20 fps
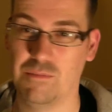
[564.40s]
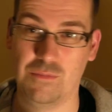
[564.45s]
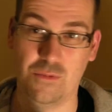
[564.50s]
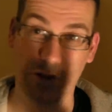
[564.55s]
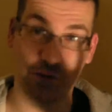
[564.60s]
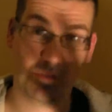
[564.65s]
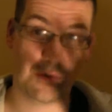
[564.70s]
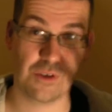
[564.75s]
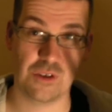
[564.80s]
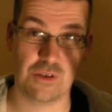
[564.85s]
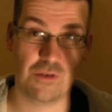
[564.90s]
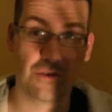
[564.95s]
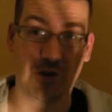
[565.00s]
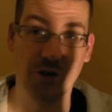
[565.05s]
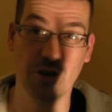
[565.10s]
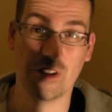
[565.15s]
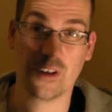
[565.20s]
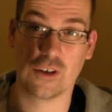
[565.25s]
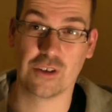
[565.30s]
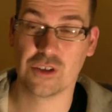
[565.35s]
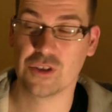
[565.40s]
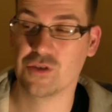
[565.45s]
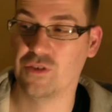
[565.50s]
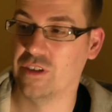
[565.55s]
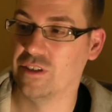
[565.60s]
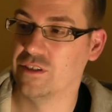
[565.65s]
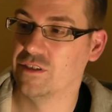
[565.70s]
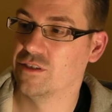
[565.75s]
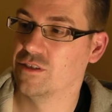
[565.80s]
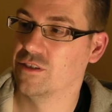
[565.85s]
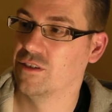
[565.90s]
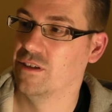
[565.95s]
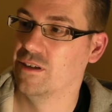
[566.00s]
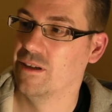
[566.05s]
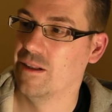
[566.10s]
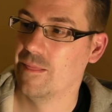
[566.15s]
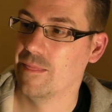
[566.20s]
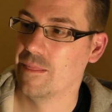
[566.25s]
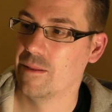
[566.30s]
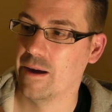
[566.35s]
just because you've not got the touchscreens.
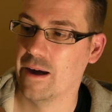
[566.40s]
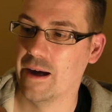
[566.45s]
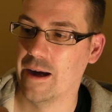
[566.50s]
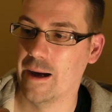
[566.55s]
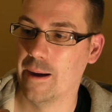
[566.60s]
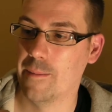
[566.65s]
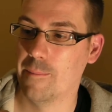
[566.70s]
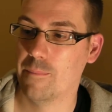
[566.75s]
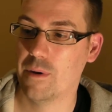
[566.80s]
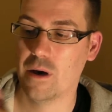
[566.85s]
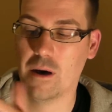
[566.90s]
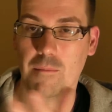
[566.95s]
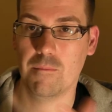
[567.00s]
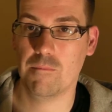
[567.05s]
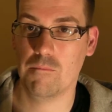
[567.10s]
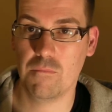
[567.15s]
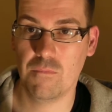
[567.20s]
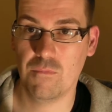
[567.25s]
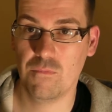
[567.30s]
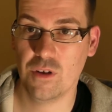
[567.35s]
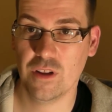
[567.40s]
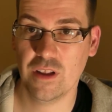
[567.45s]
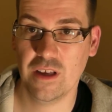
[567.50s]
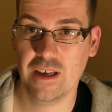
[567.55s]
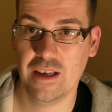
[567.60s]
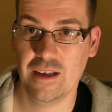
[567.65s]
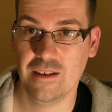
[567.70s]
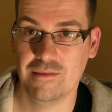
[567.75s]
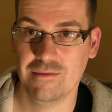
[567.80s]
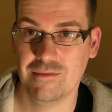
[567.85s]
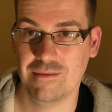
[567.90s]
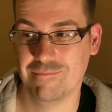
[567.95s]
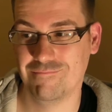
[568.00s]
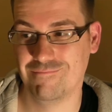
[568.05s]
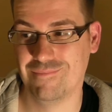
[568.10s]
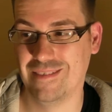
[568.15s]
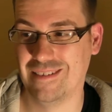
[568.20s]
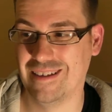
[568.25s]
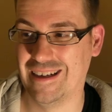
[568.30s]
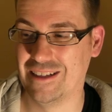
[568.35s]
But really,
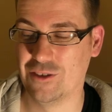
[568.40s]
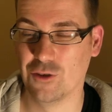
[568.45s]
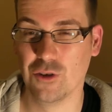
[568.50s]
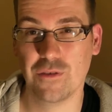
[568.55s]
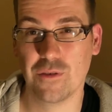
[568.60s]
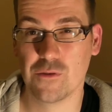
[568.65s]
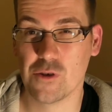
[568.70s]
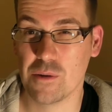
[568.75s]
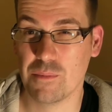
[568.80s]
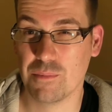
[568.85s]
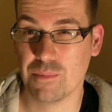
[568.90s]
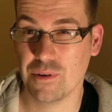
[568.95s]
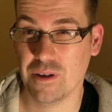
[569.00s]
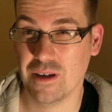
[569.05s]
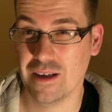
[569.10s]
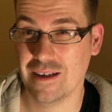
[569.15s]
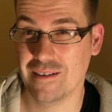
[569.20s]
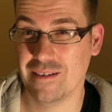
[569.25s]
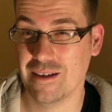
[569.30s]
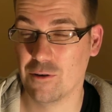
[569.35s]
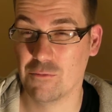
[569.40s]
I don't know if I'm going to play it.